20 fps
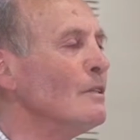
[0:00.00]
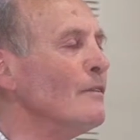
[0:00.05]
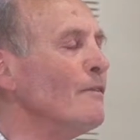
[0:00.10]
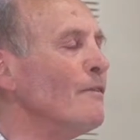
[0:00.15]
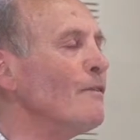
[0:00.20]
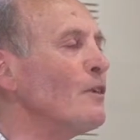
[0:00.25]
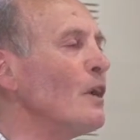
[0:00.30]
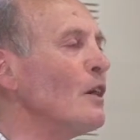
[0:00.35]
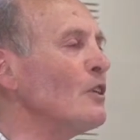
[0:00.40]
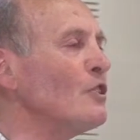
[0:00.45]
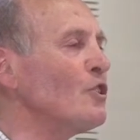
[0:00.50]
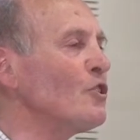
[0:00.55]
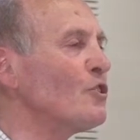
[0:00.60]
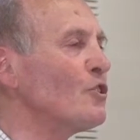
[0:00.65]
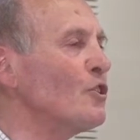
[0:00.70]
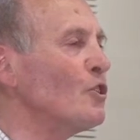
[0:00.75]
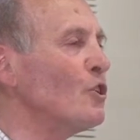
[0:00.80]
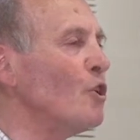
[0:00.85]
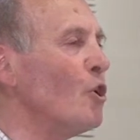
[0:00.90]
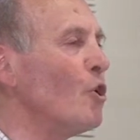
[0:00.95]
the frost
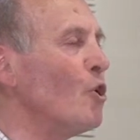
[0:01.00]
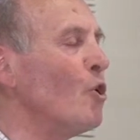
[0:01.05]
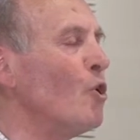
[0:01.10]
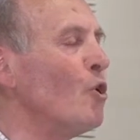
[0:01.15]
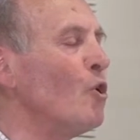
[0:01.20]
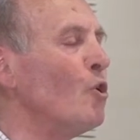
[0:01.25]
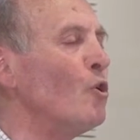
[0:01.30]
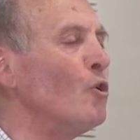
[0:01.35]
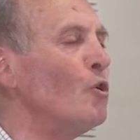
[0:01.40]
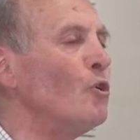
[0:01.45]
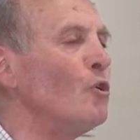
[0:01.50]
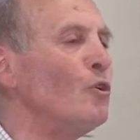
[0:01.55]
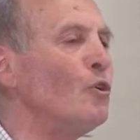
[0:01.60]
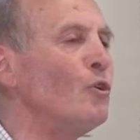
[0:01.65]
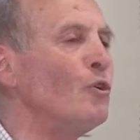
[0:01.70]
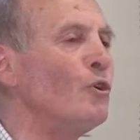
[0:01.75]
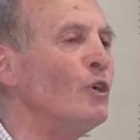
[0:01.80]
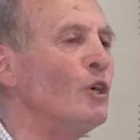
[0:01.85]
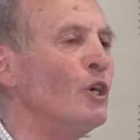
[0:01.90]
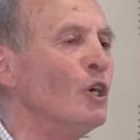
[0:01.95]
and
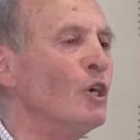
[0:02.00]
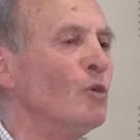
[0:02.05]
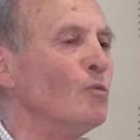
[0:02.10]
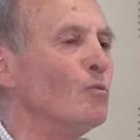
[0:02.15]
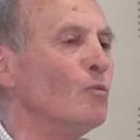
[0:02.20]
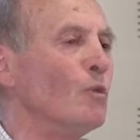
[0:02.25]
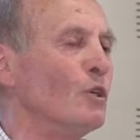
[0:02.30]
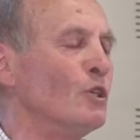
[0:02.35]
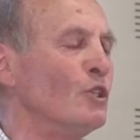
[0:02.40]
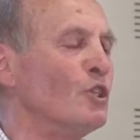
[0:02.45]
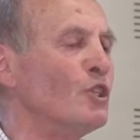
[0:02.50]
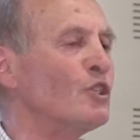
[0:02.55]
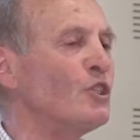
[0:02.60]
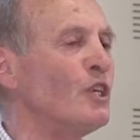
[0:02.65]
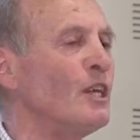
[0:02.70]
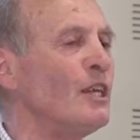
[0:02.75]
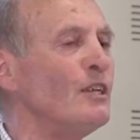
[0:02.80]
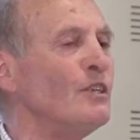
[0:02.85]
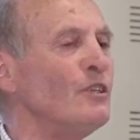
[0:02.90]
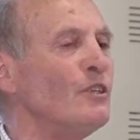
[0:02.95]
cold would
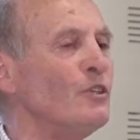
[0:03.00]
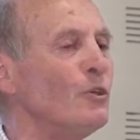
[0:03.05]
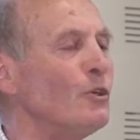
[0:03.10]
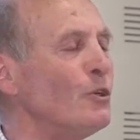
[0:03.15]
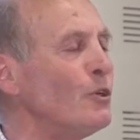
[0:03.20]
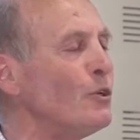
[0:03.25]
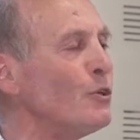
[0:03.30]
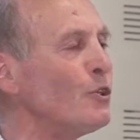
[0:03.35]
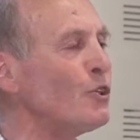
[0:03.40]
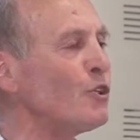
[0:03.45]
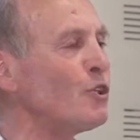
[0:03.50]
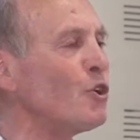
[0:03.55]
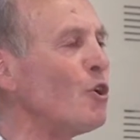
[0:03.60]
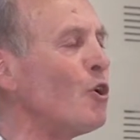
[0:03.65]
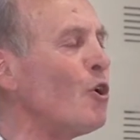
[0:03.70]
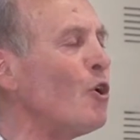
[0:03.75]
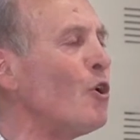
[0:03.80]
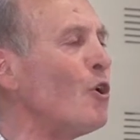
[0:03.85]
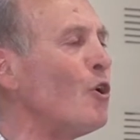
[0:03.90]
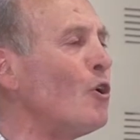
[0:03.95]
sin your
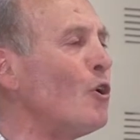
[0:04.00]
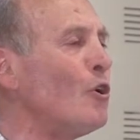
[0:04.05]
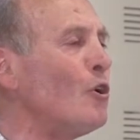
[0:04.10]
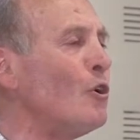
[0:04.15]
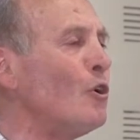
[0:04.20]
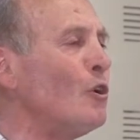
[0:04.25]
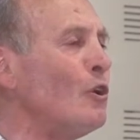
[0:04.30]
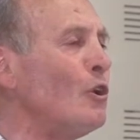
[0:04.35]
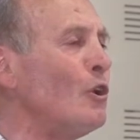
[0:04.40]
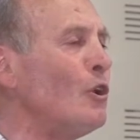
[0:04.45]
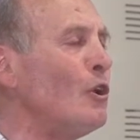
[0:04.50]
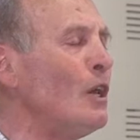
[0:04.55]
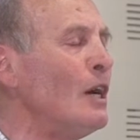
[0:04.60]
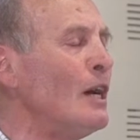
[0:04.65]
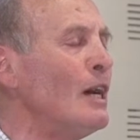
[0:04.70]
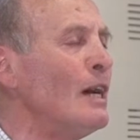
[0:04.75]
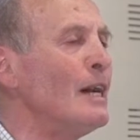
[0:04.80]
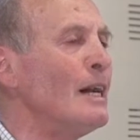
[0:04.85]
soul